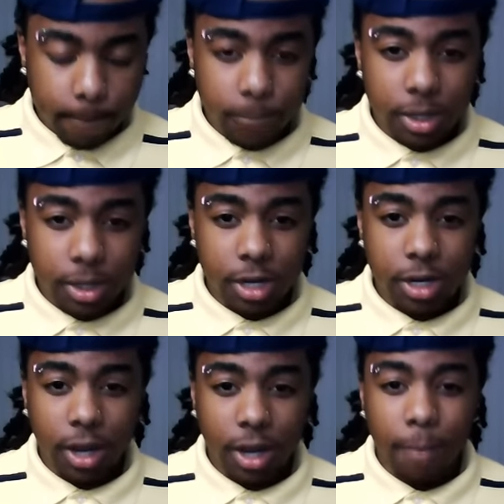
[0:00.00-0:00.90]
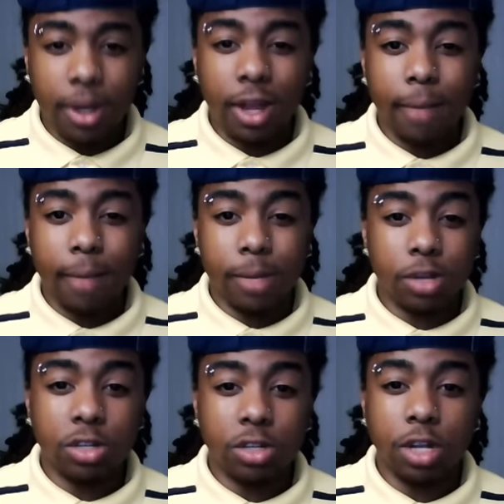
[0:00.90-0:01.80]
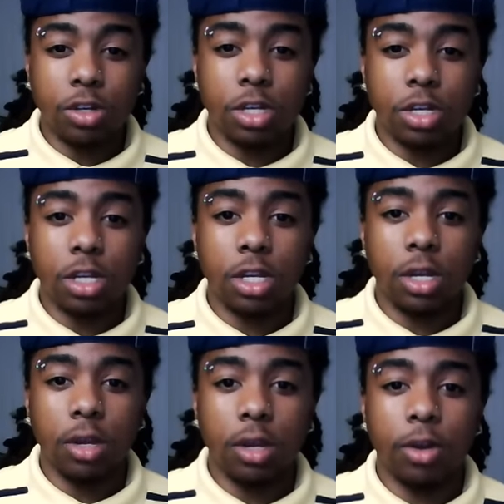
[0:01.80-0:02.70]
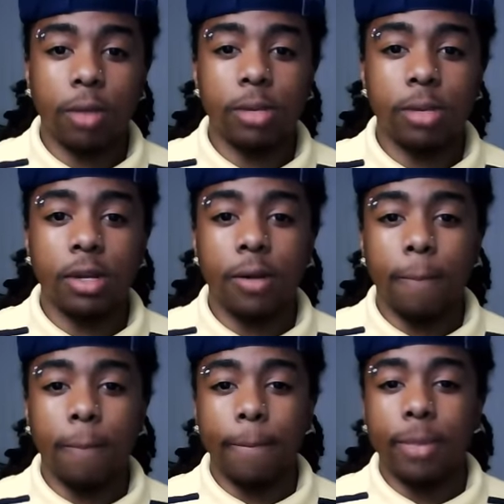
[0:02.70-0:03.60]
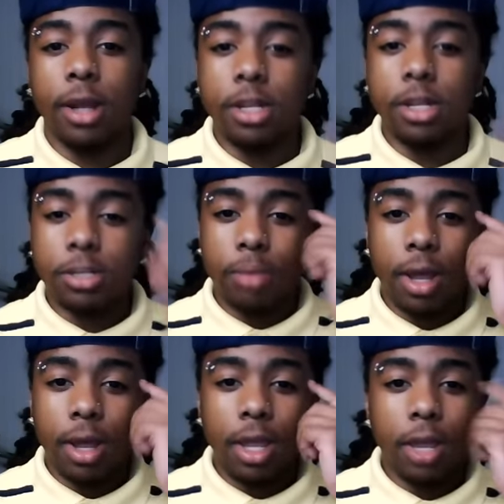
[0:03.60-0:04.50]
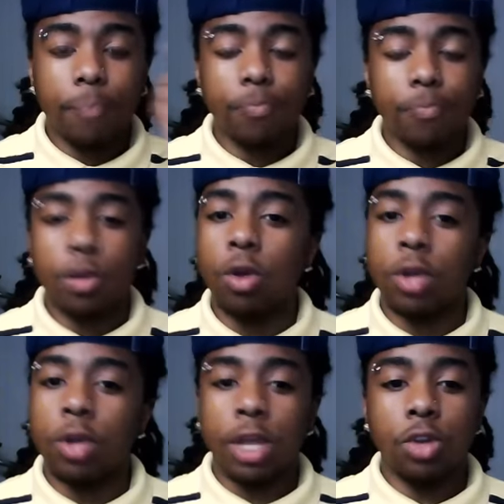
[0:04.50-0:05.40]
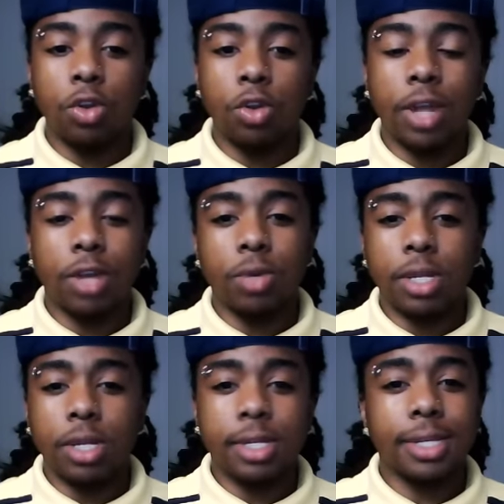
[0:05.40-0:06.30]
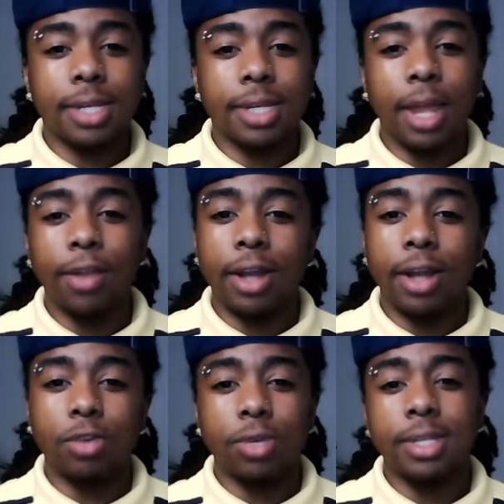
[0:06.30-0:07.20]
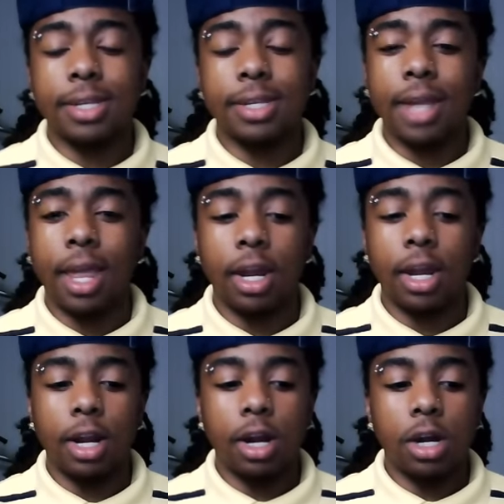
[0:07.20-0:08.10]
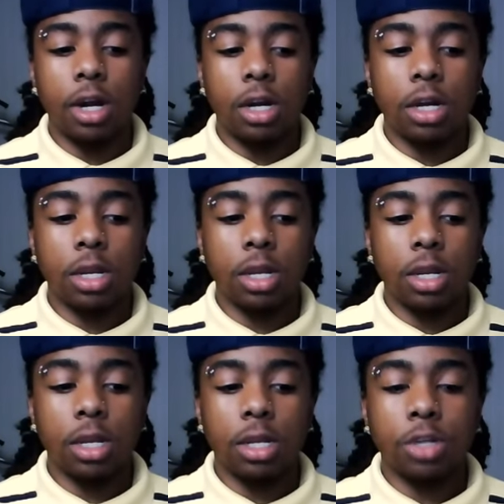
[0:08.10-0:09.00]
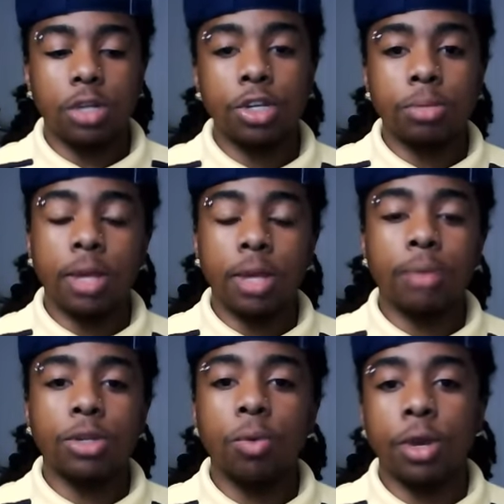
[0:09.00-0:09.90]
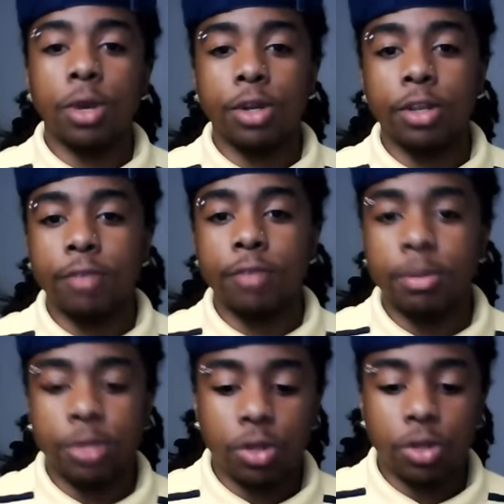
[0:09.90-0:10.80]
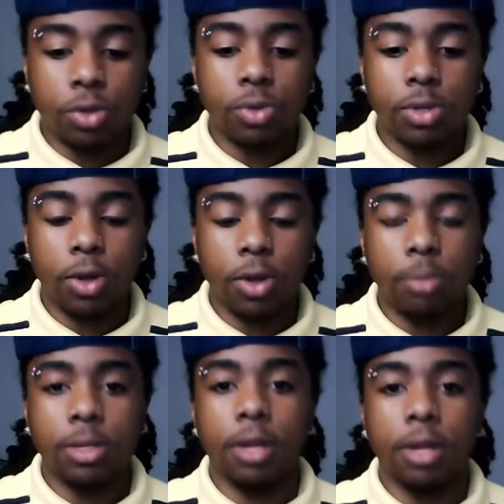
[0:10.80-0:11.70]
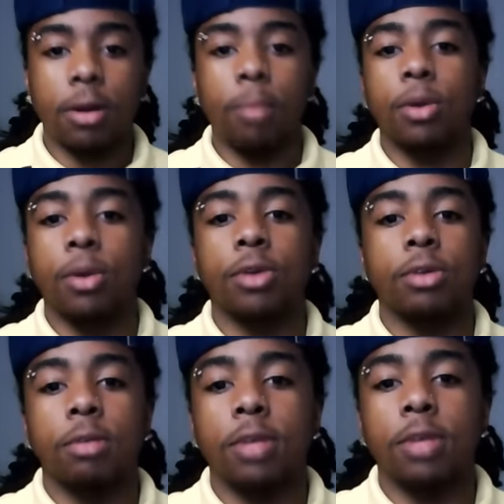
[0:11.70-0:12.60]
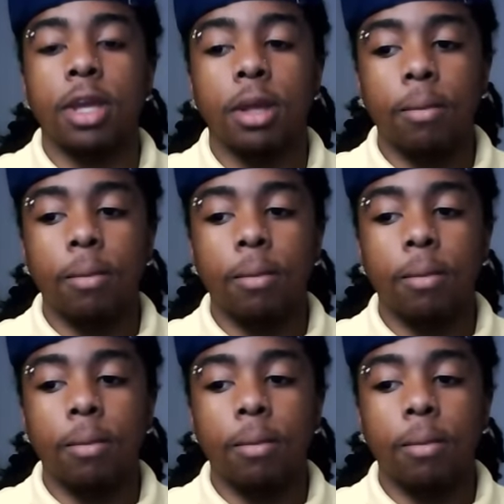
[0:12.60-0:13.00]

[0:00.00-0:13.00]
But I might not have met those standards yet. You know what I mean? Like, this is my head. Okay, you know, you got to do this, this and that. You got to do this and that. Trust me, I'm still working on living up to those. You know what I'm saying? I'm working on it every day.